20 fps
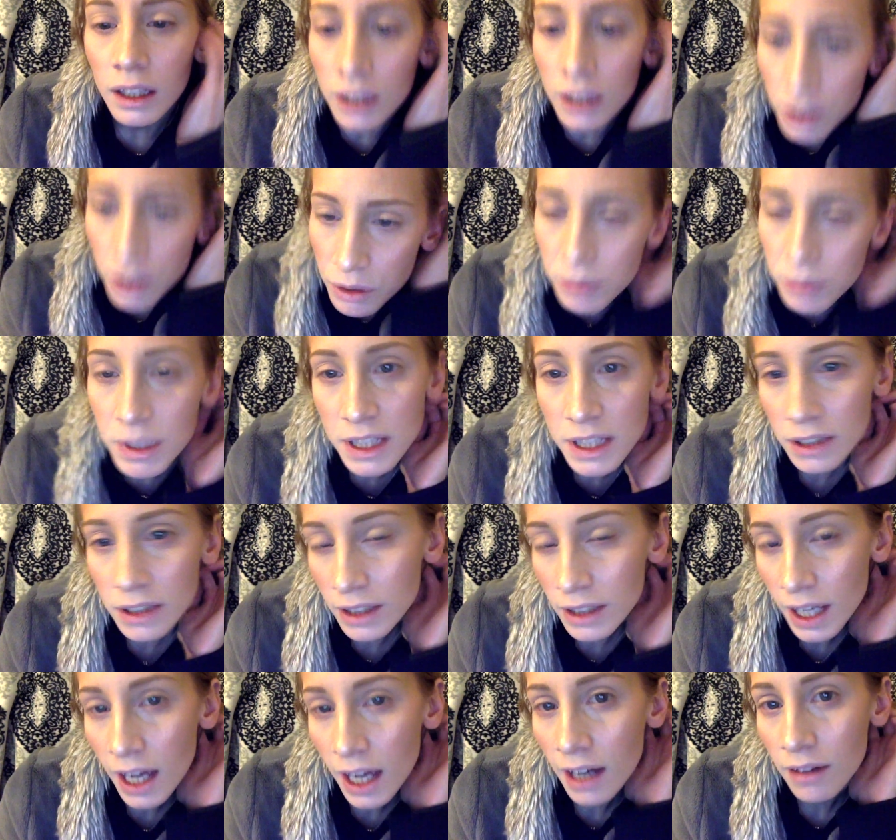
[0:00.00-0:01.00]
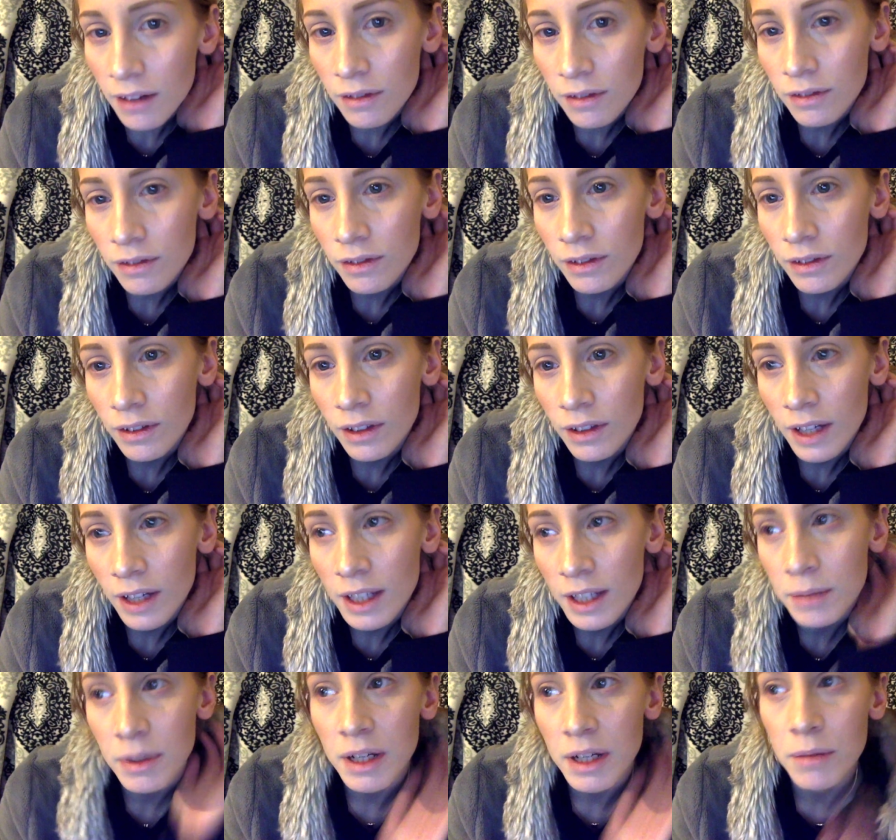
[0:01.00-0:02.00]
You can basically have
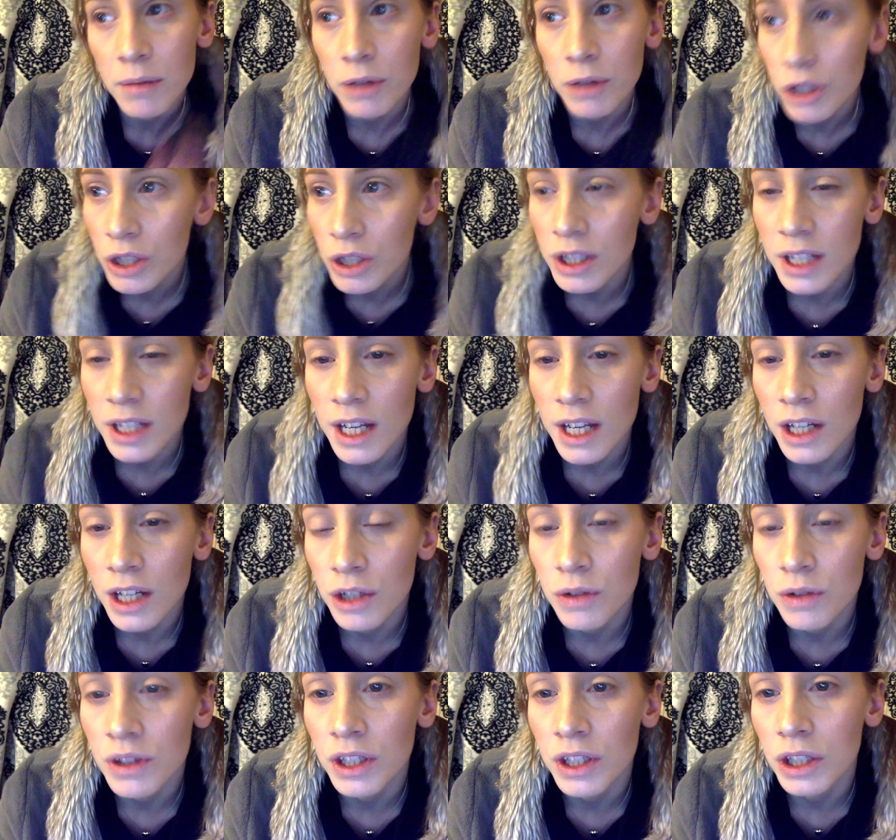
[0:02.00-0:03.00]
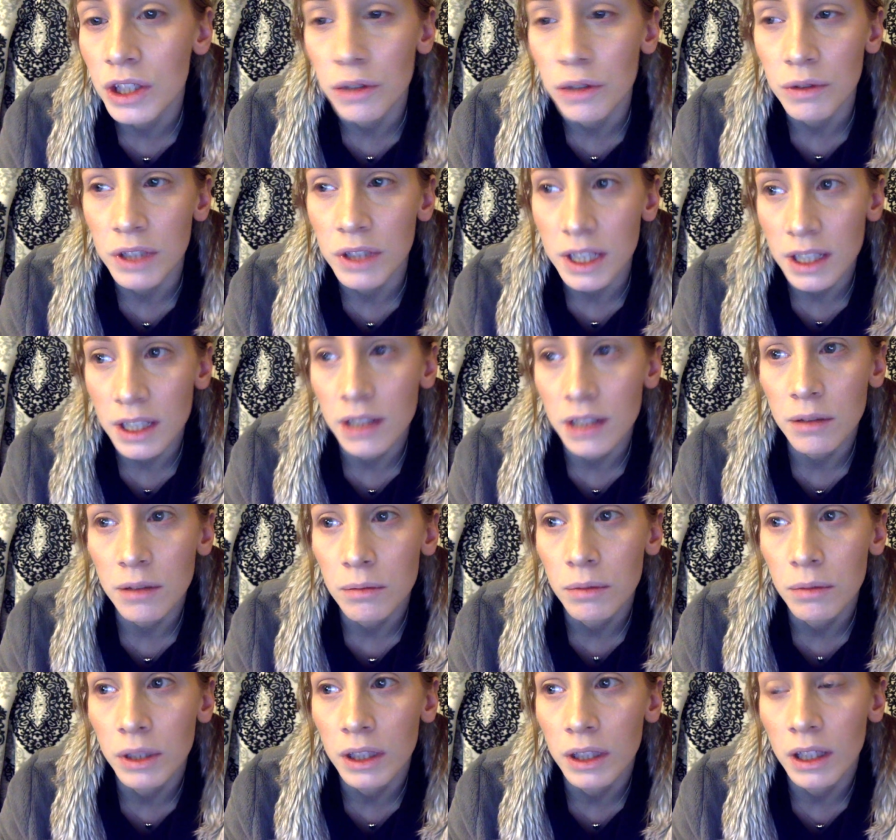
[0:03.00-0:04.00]
as many brushes as you think you need,
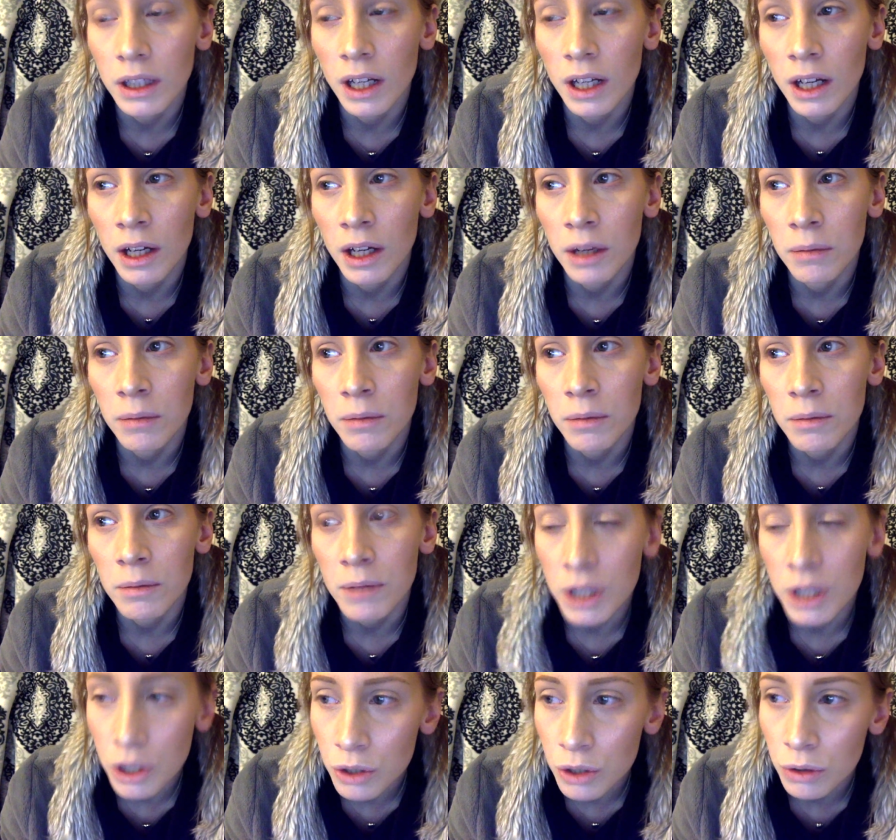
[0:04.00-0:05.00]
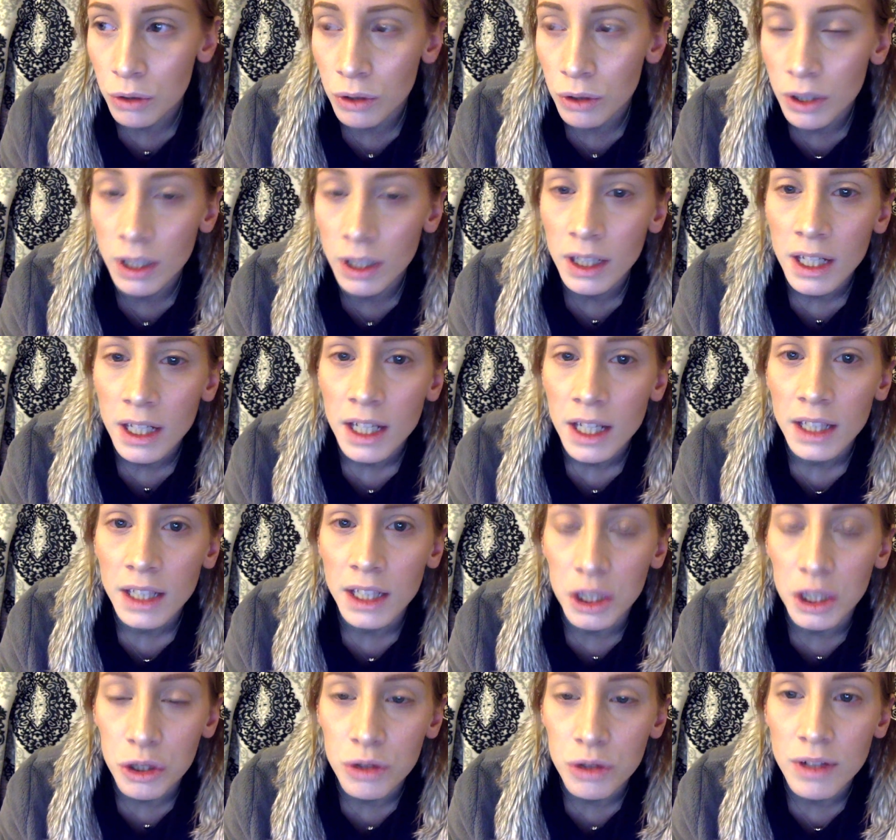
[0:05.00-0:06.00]
but make sure
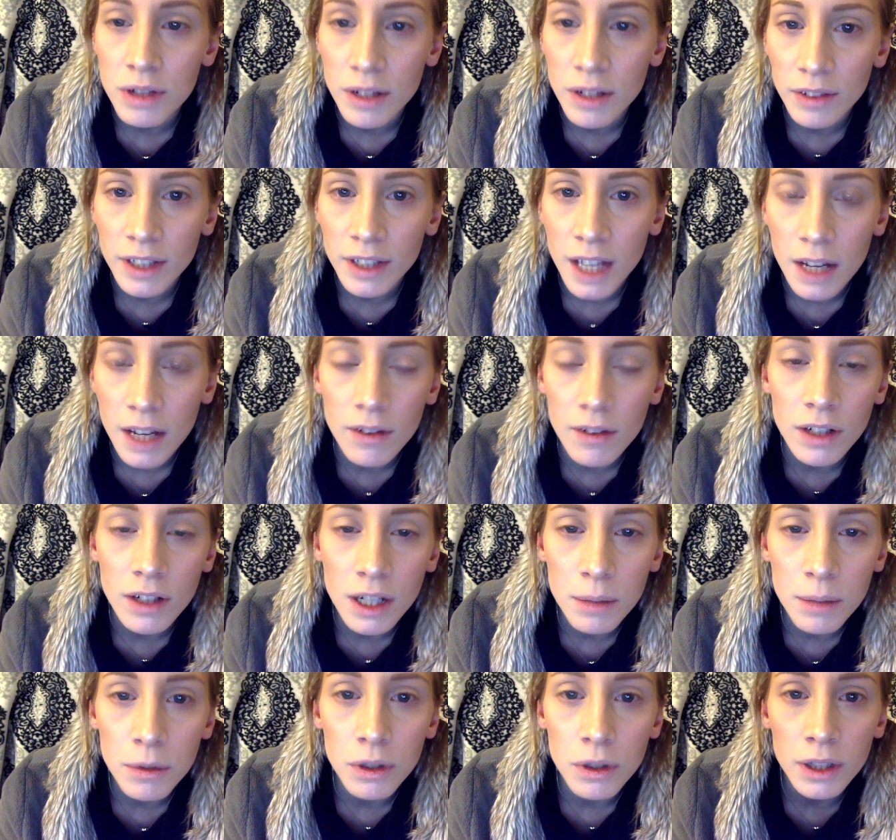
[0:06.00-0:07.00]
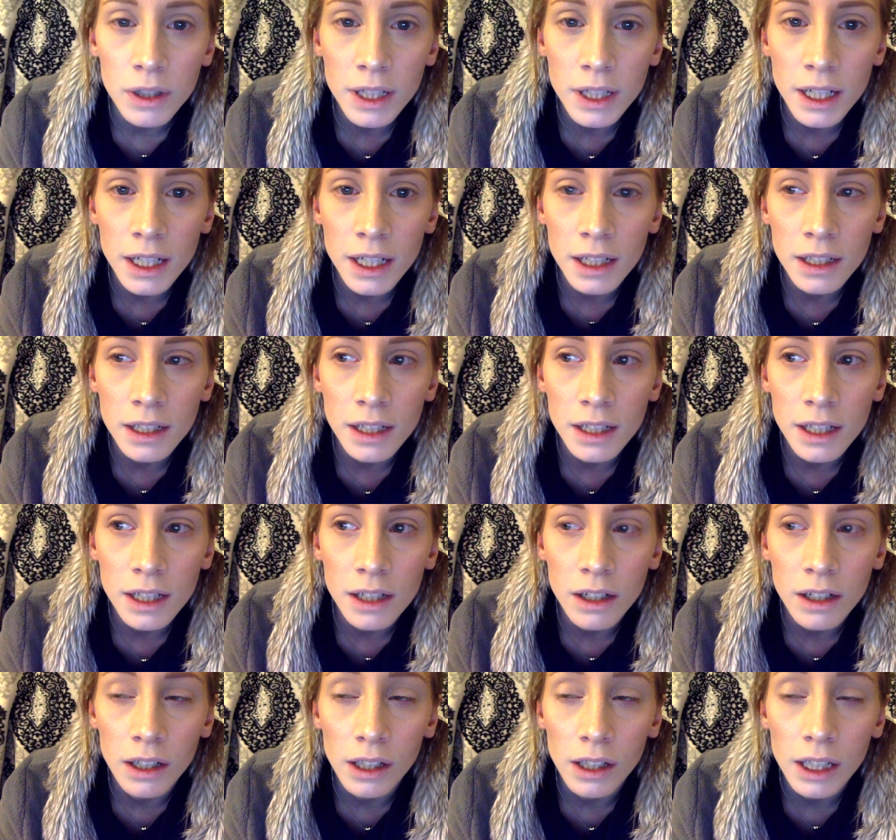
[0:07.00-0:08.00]
that you definitely have a couple on hand
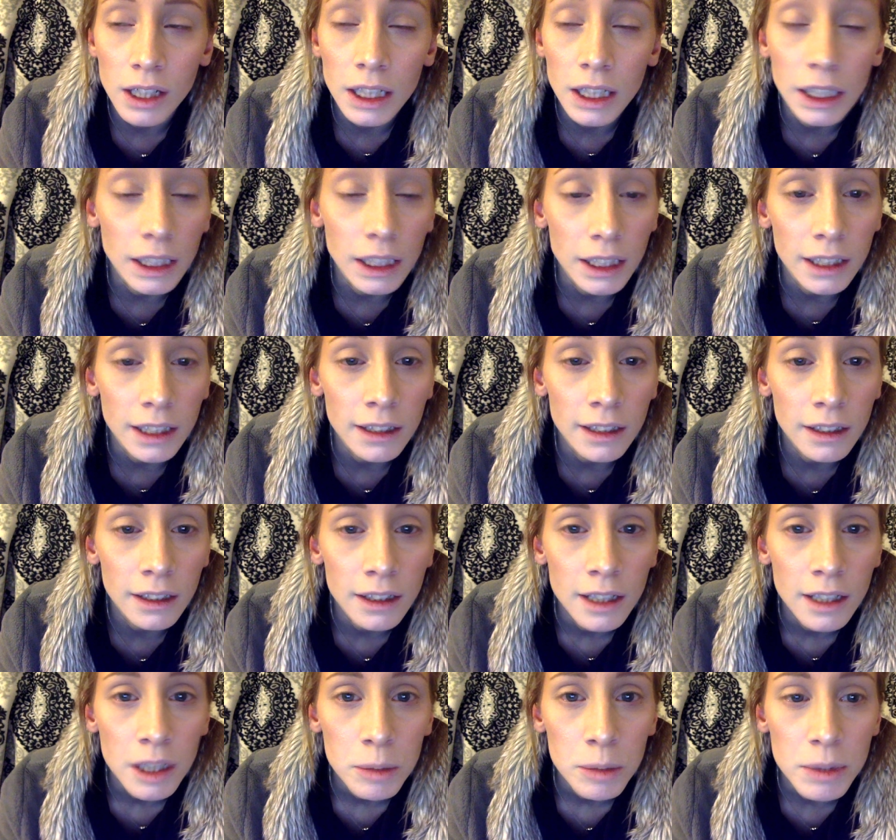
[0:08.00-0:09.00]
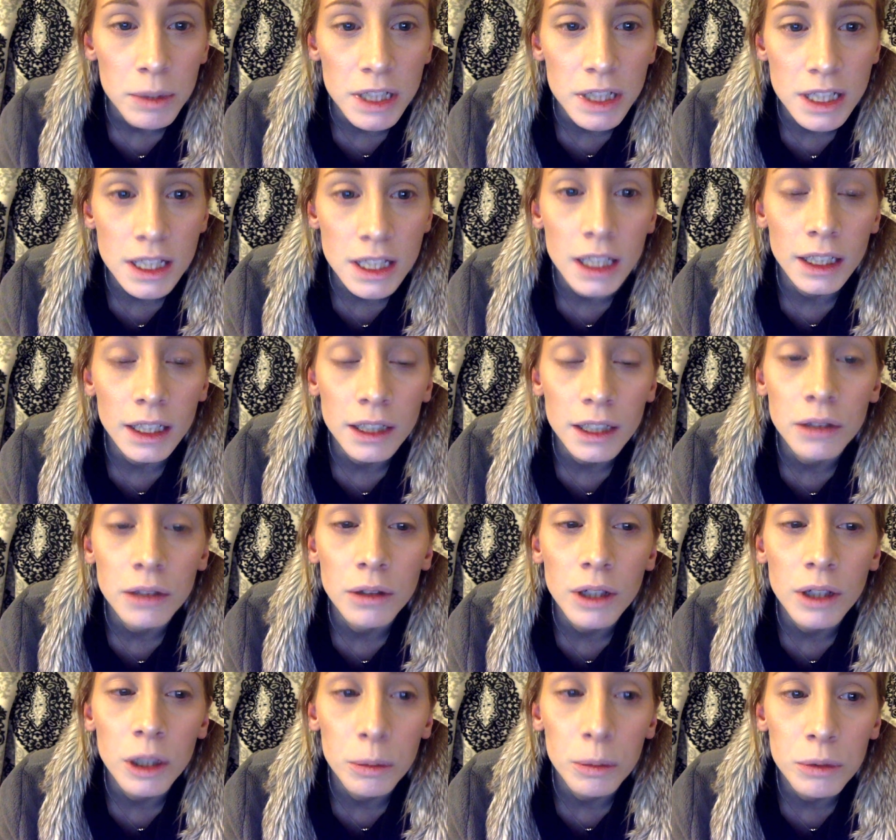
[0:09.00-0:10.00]
that are clean, because then it
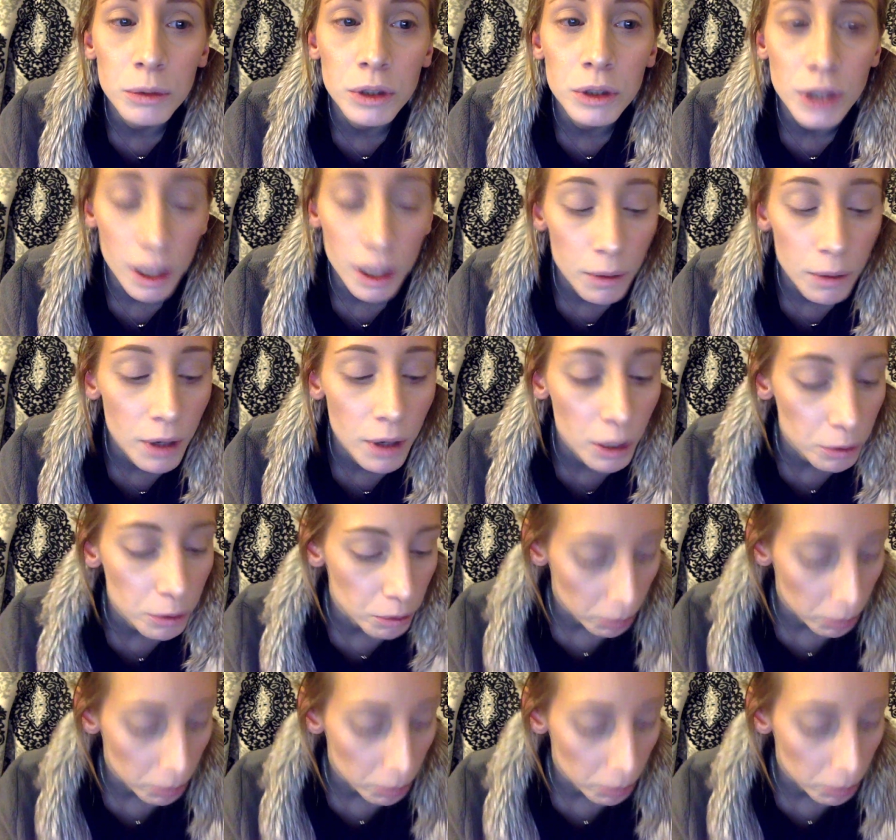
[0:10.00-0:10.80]
will help you, that will help you